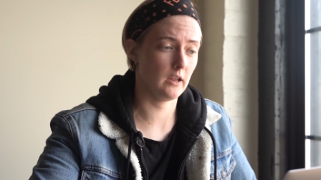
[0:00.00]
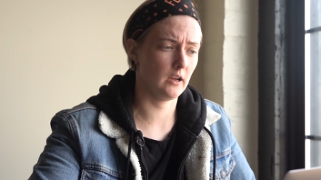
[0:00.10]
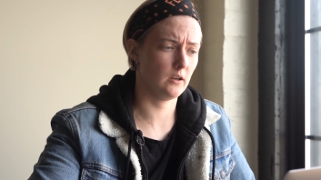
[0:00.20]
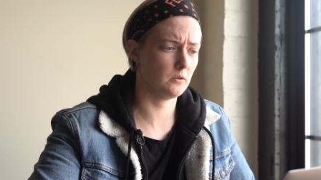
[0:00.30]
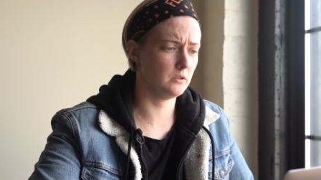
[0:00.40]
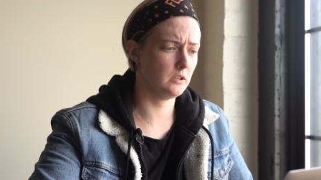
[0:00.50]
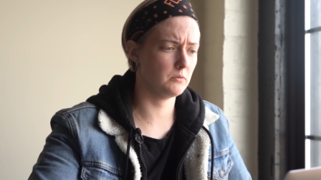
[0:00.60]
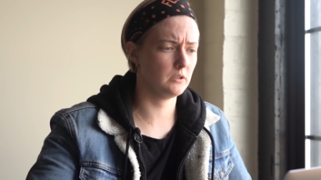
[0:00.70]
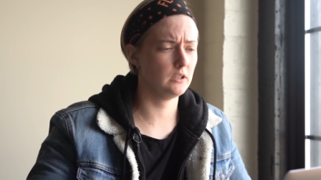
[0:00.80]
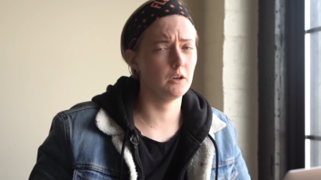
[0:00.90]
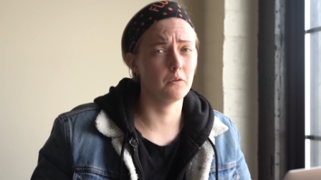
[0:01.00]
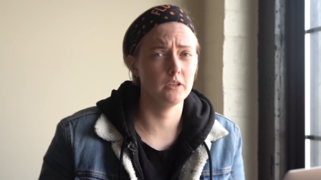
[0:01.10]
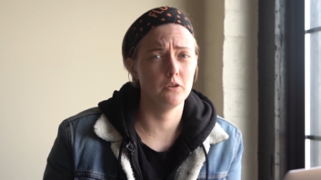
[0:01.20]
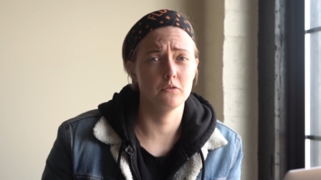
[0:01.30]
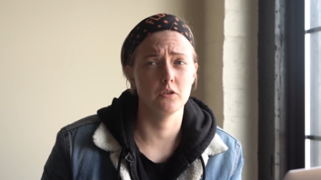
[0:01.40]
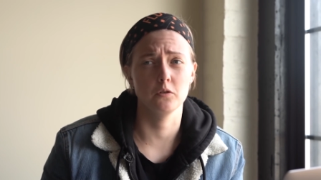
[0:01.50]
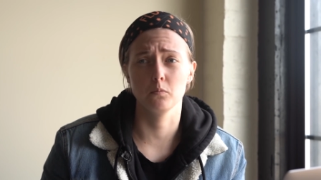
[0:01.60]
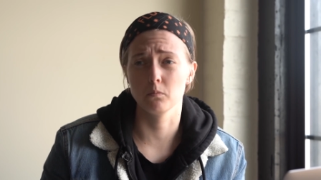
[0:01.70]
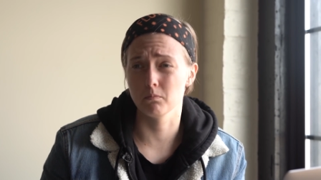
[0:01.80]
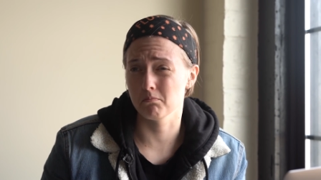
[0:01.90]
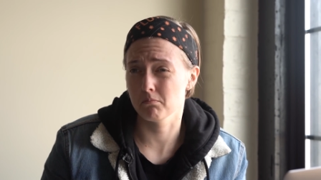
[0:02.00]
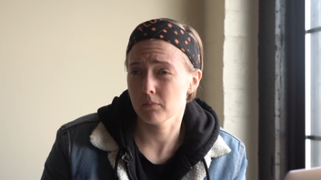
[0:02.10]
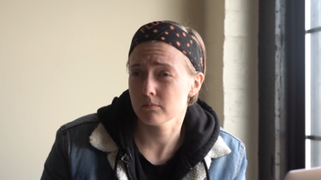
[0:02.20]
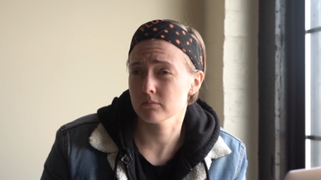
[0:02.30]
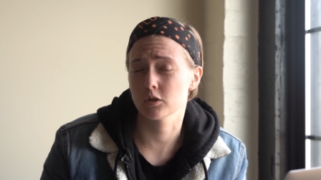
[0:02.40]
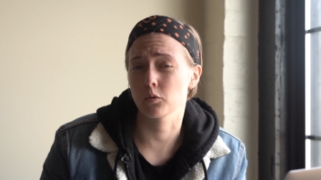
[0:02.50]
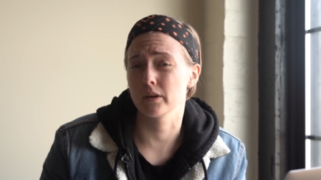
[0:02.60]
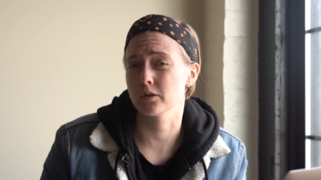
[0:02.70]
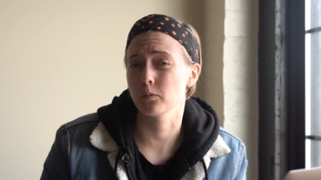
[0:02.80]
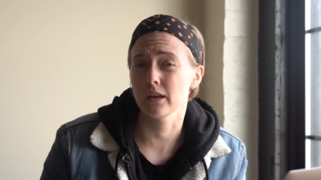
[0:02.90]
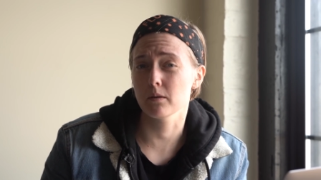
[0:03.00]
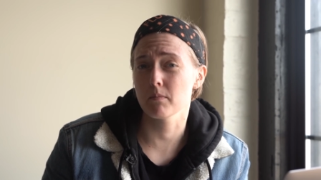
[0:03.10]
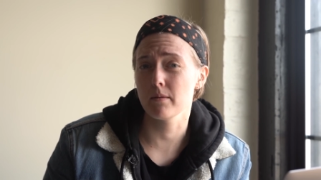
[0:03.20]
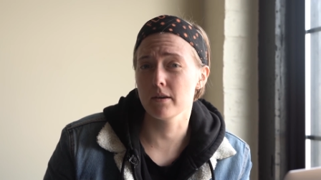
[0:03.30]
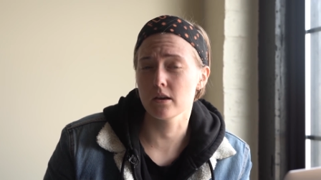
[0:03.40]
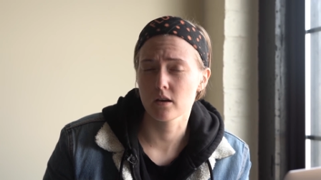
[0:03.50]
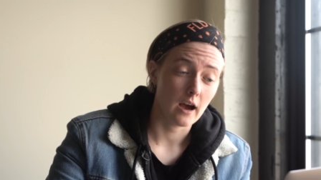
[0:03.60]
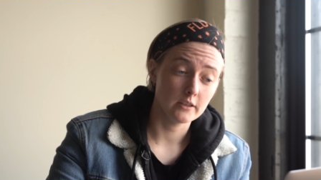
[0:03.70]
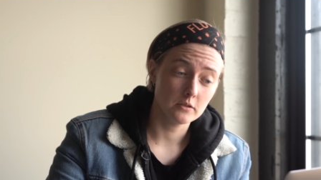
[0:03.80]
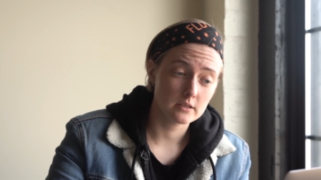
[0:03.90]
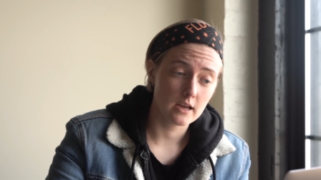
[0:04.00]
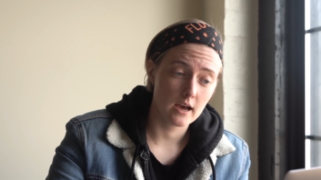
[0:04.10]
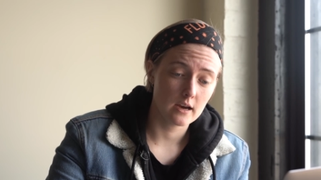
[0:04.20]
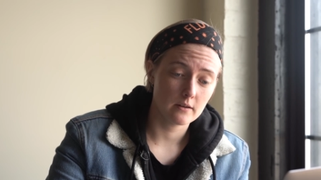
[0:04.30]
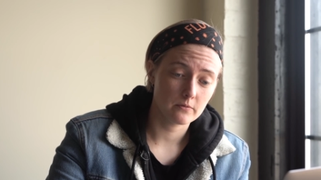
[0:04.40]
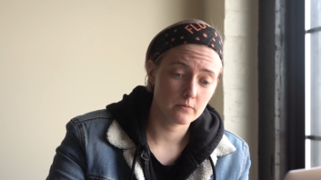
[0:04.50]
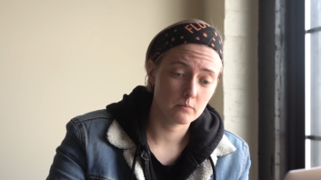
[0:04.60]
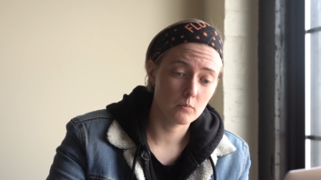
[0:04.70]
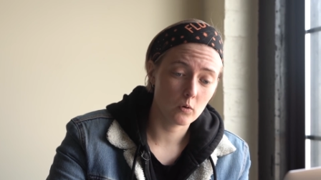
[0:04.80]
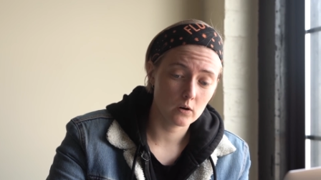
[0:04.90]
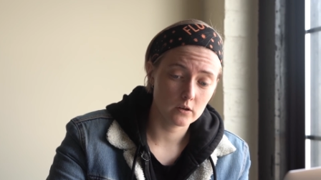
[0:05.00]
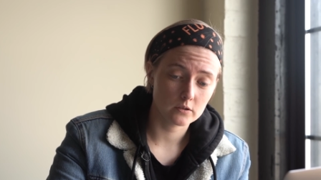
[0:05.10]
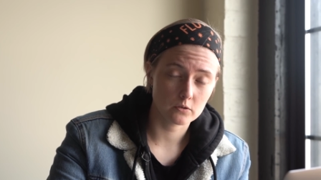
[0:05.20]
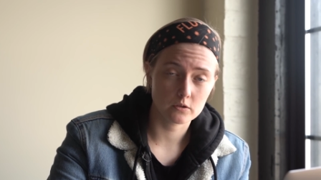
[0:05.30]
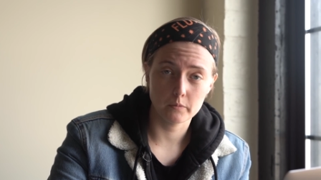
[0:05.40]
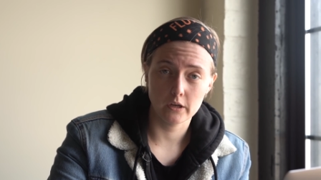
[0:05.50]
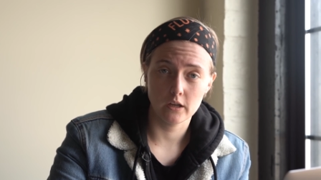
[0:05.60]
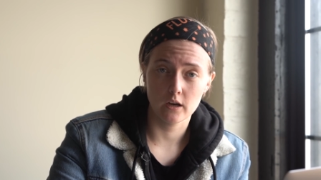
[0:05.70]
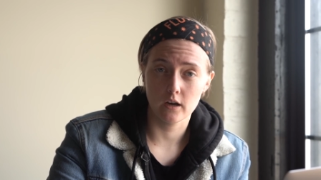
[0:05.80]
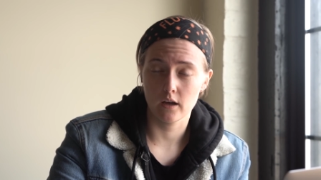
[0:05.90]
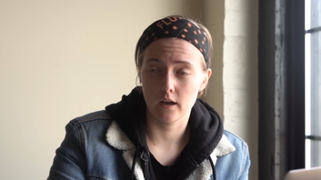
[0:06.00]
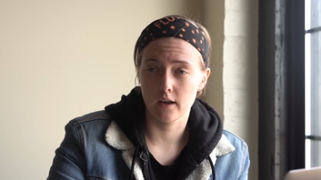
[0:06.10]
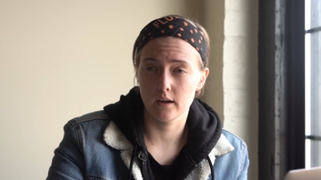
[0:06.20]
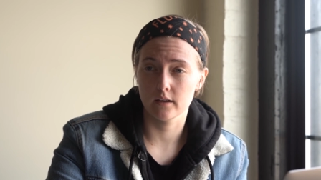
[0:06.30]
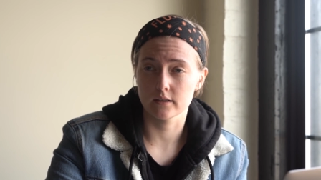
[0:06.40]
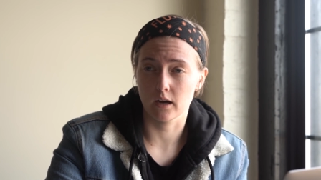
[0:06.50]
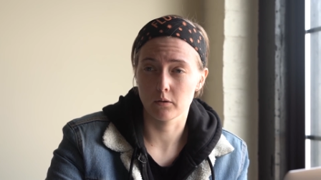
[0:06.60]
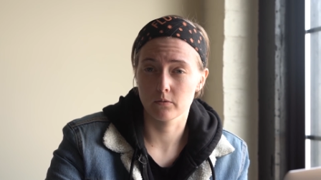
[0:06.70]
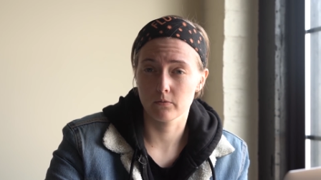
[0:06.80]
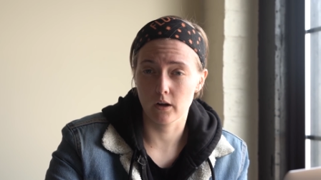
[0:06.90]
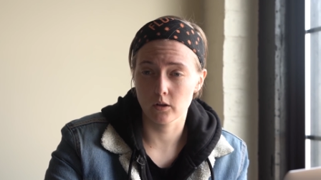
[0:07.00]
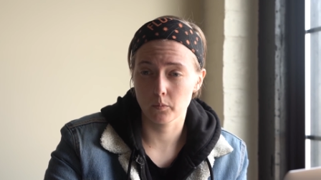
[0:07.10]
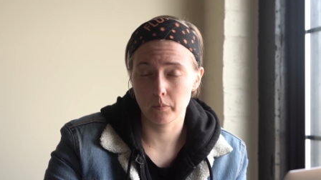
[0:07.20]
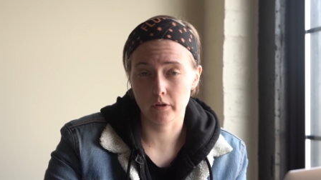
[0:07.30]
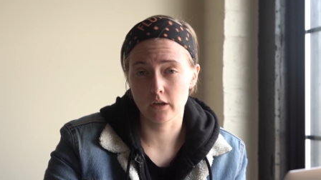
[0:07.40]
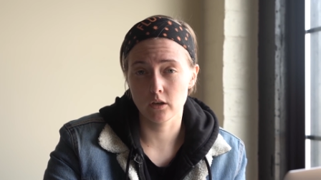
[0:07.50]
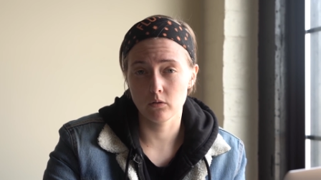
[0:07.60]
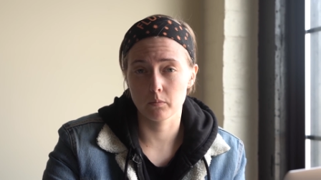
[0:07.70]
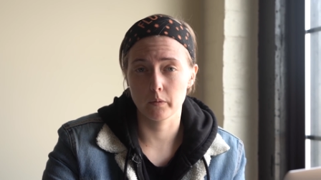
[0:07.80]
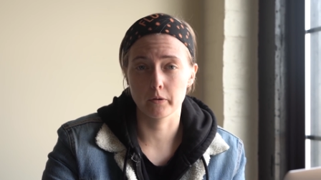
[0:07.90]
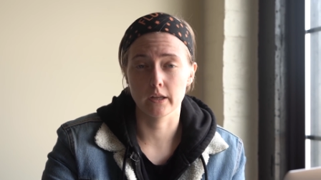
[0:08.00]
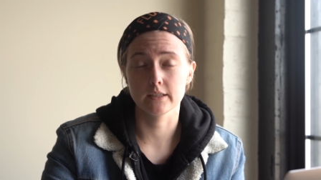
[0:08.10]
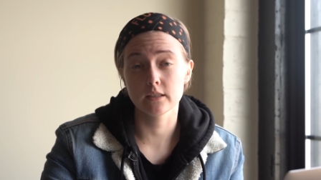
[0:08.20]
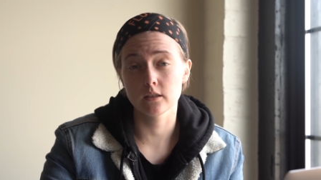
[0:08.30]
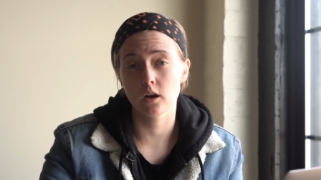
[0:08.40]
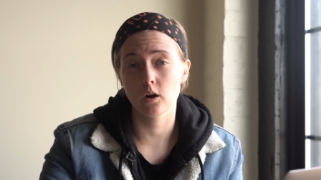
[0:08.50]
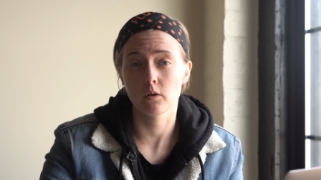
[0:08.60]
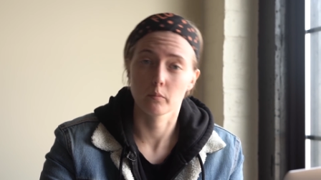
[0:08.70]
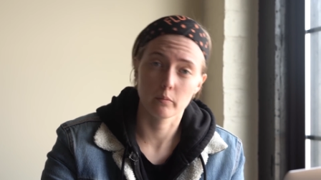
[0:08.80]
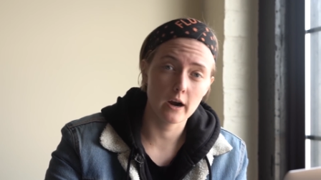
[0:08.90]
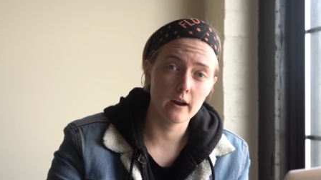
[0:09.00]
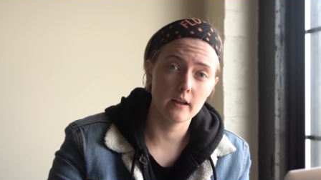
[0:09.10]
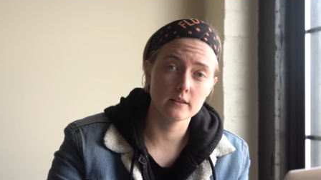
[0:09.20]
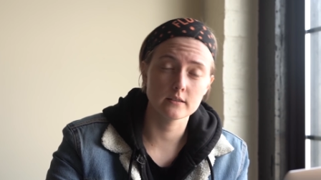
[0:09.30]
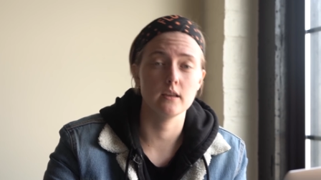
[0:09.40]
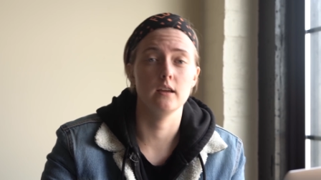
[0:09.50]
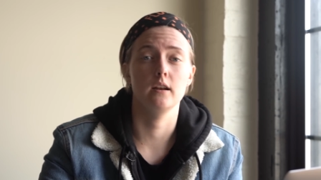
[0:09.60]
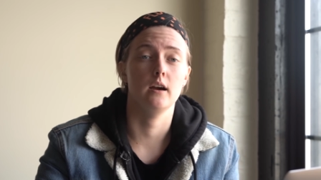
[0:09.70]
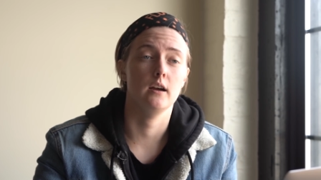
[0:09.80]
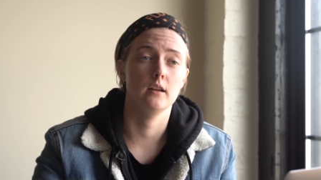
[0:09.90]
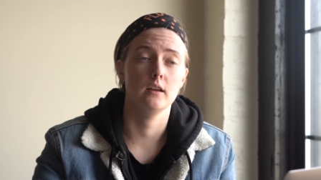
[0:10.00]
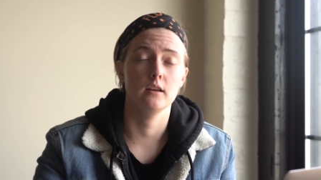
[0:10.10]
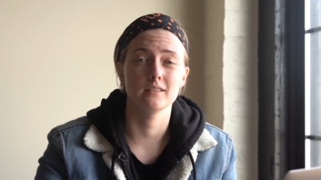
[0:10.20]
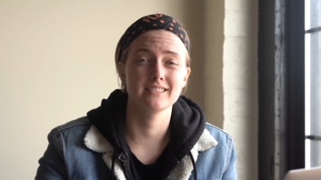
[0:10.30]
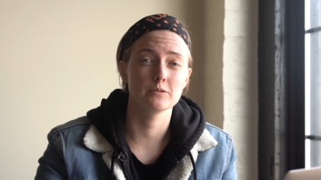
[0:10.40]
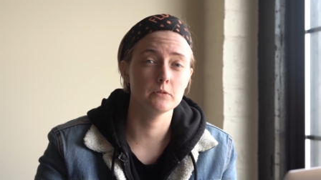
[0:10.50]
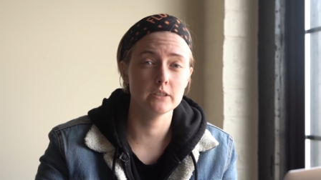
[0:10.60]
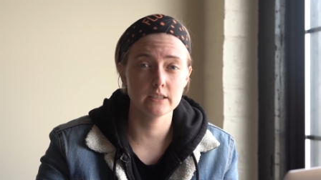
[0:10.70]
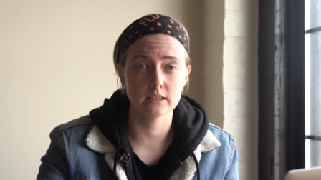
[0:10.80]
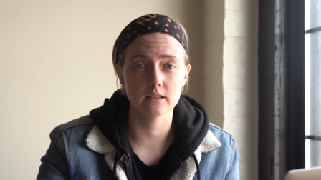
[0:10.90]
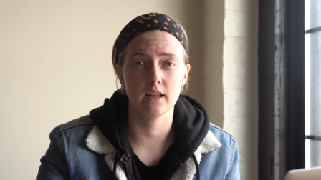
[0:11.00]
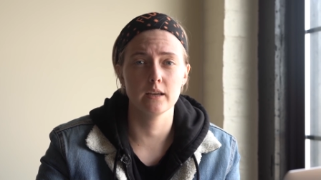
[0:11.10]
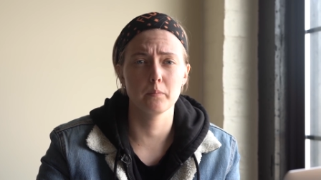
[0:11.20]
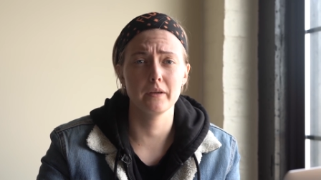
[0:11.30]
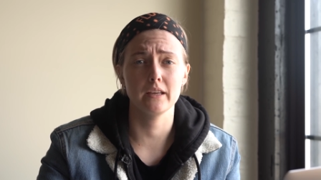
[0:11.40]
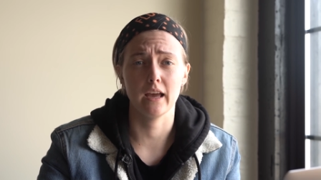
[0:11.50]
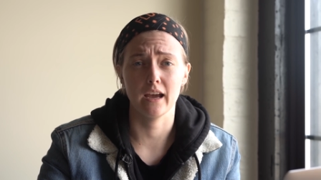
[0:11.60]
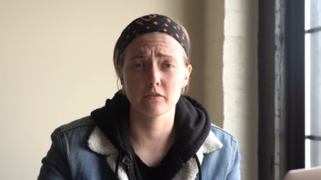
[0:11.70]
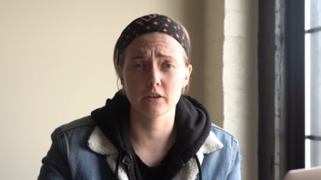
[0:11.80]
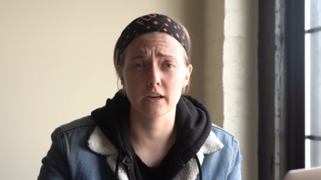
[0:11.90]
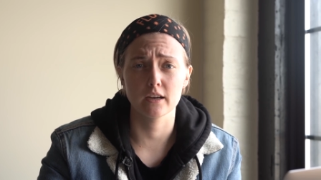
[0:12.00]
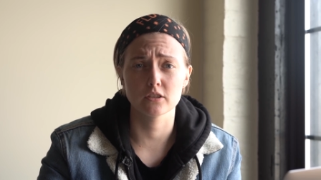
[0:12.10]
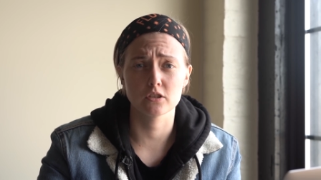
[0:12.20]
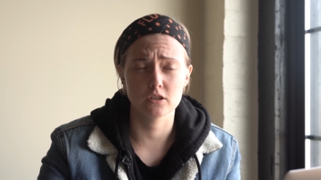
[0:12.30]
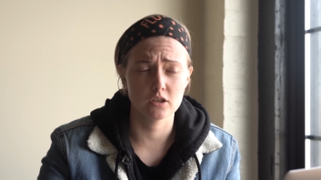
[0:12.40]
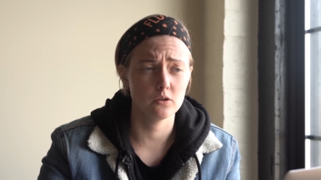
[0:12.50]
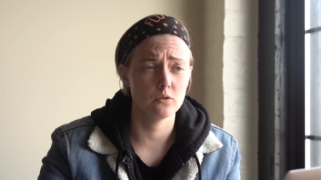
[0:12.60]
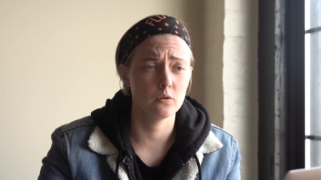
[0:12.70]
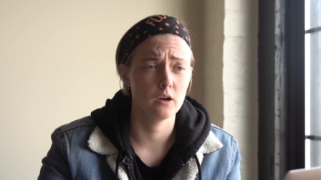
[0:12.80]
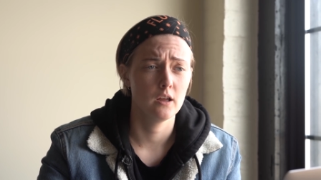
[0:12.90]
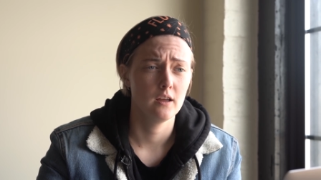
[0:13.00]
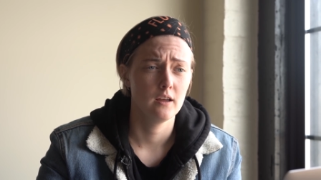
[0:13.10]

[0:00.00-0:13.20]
And I only really go on YouTube mm, twice a week, maybe. I used to have more social media and I would follow people I knew and people I didn't know and brands. And I really didn't like being advertised to.